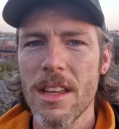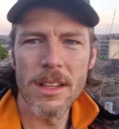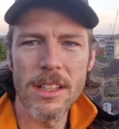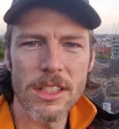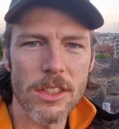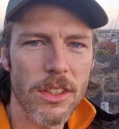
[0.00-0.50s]

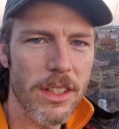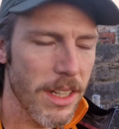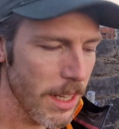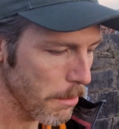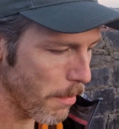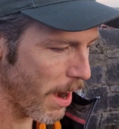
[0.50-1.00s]
There's another
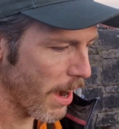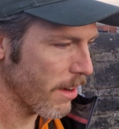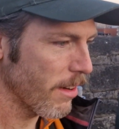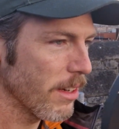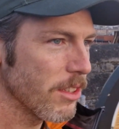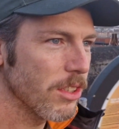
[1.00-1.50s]
little
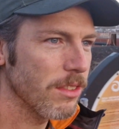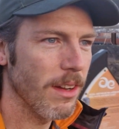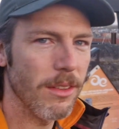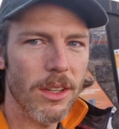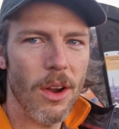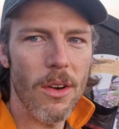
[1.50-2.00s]
marker just
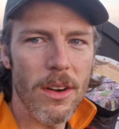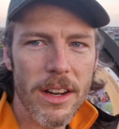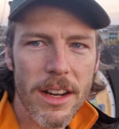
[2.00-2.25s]
around the corner